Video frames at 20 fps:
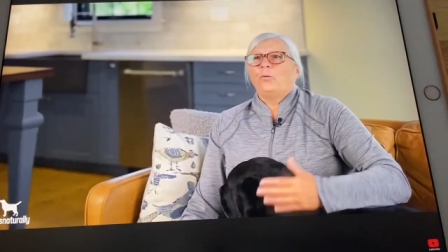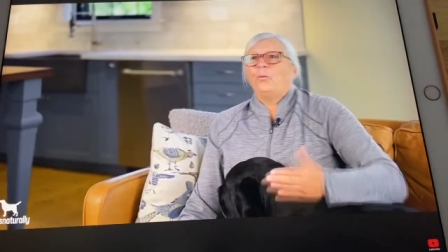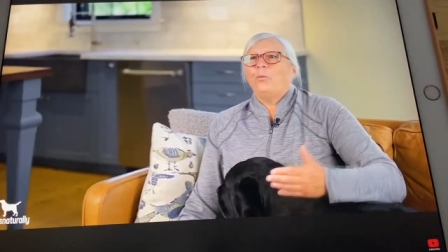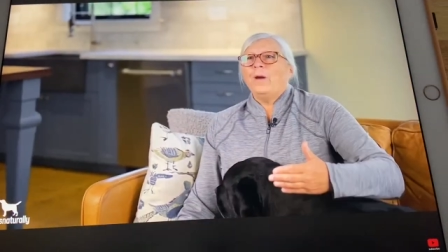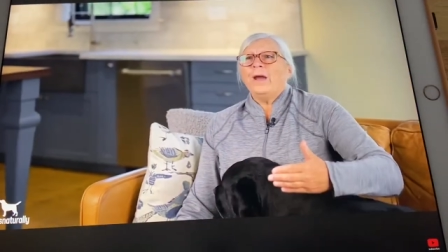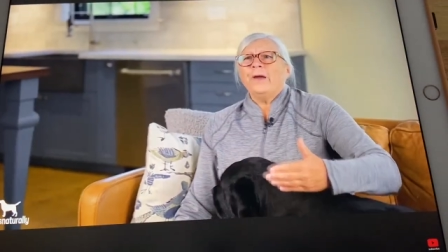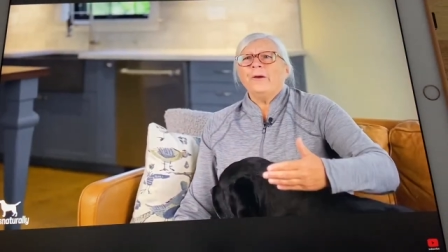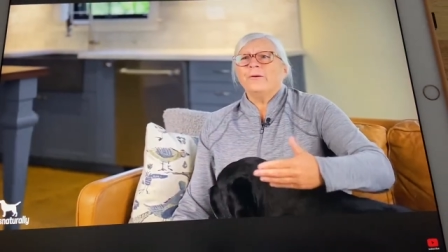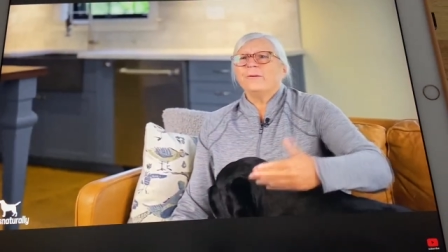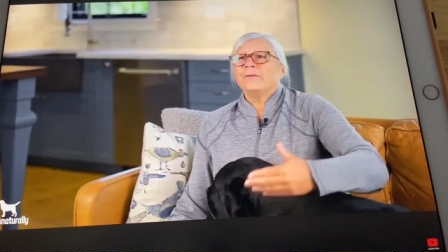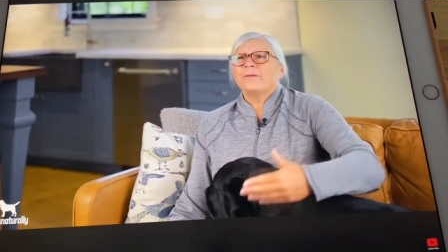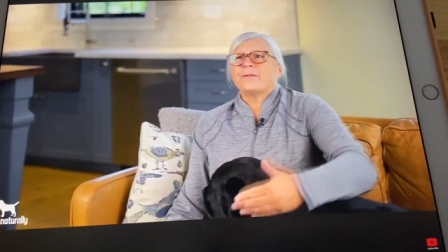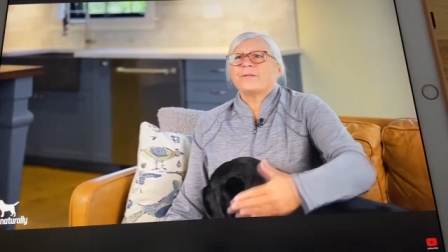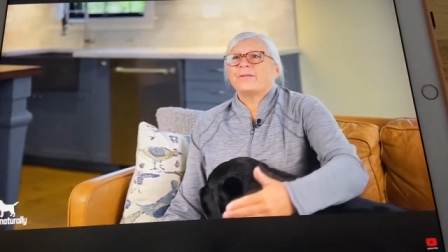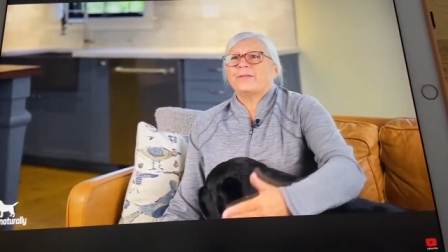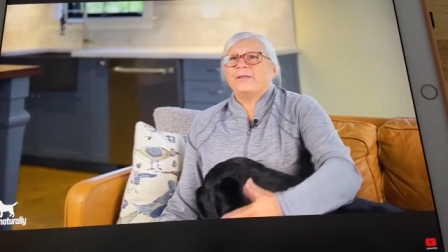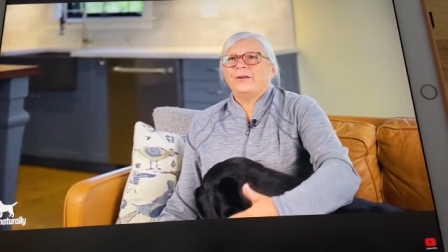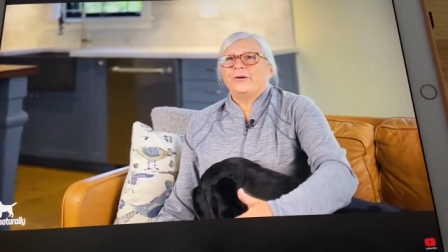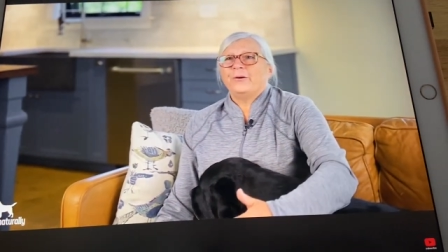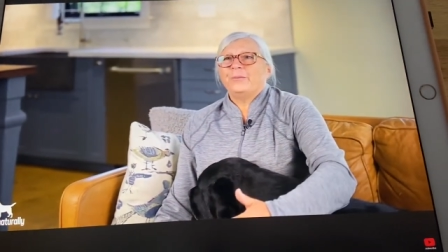Where are the
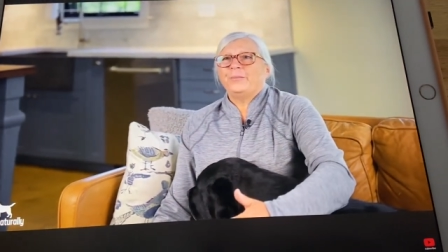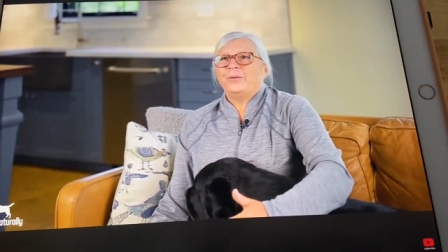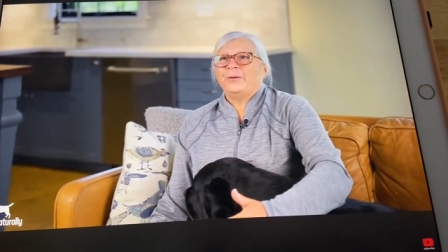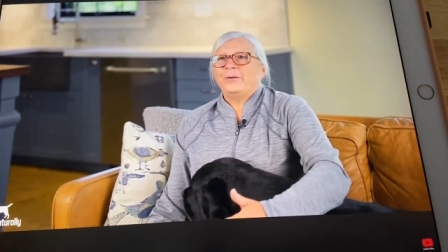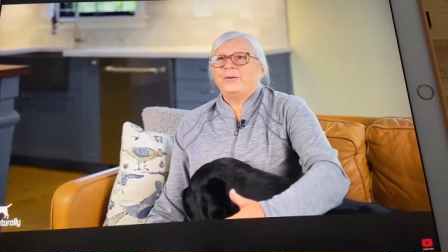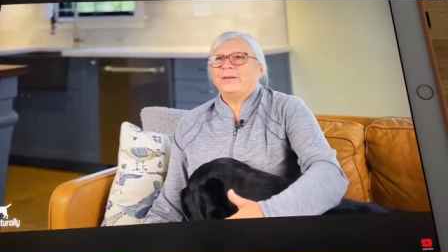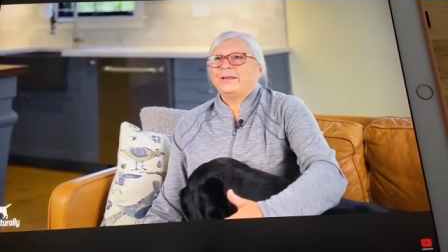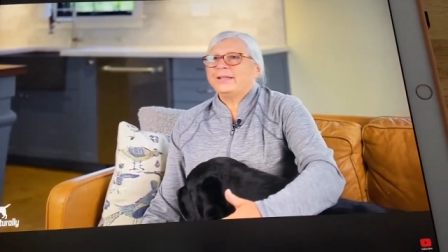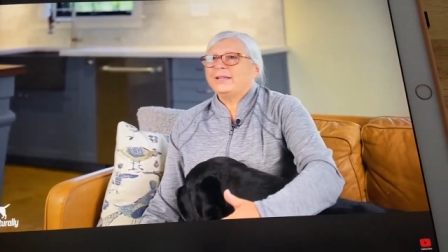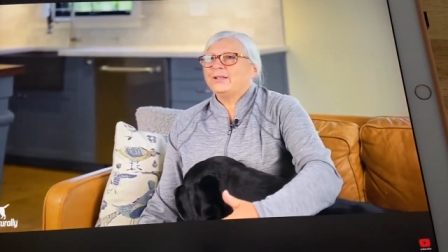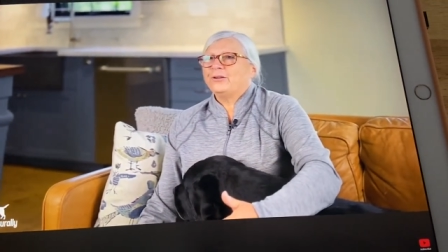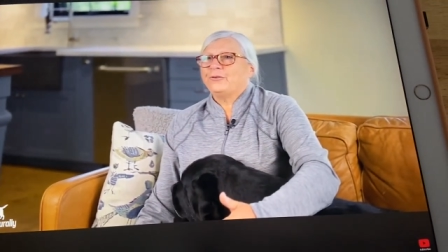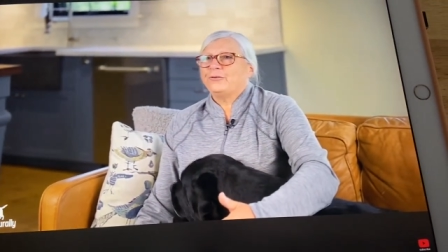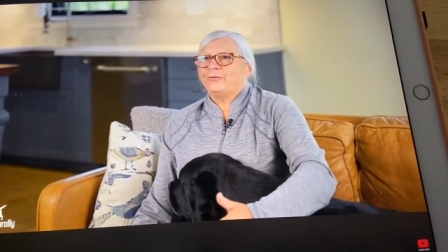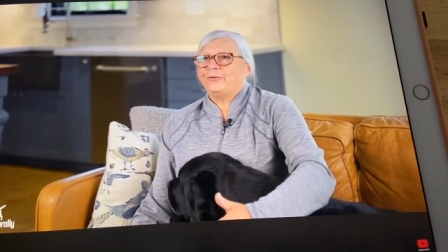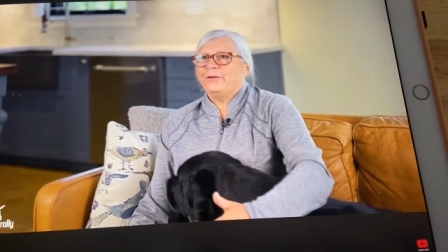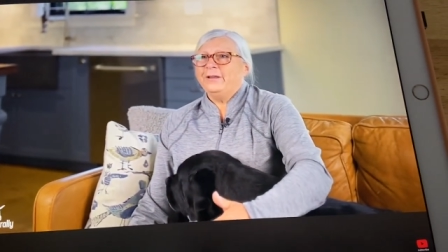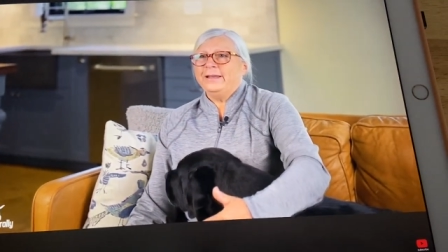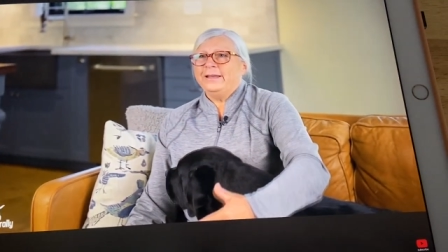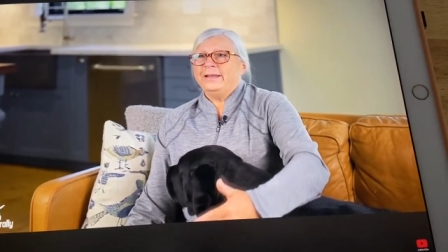therapeutic
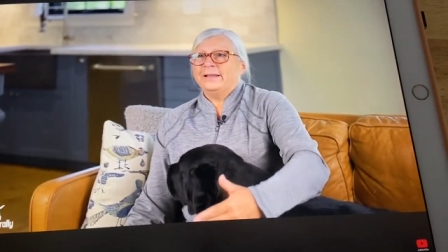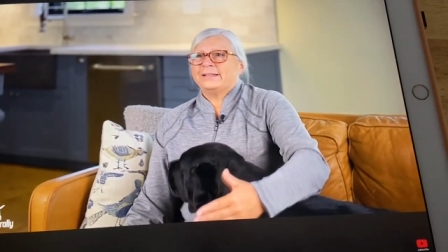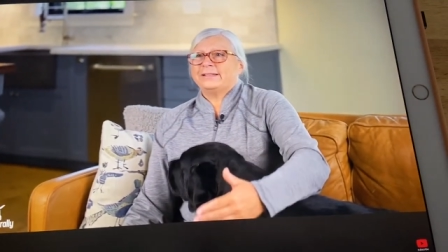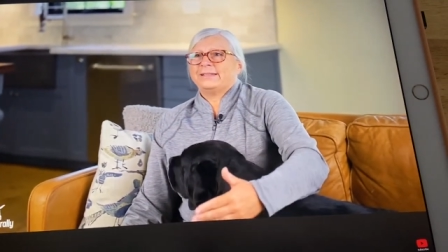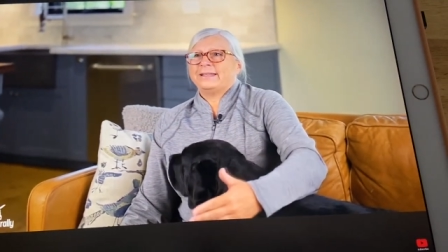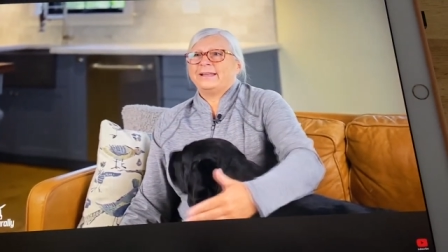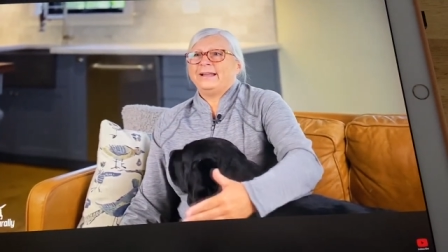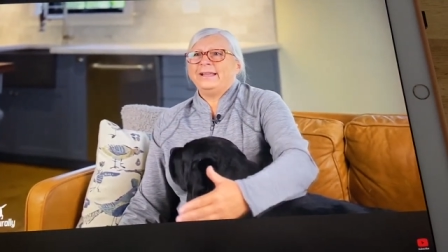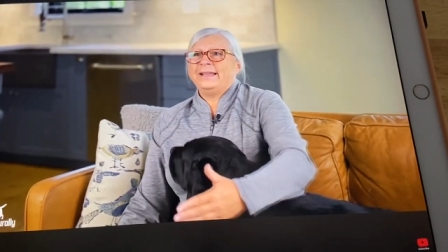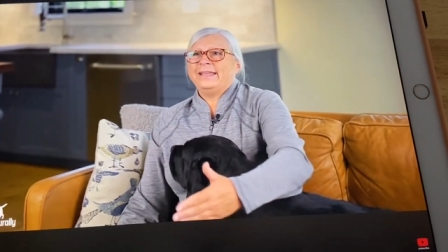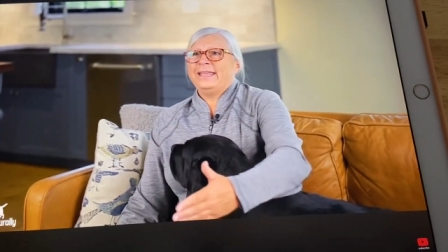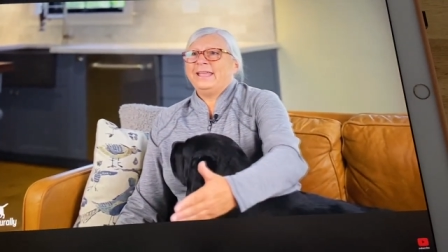ingredients that I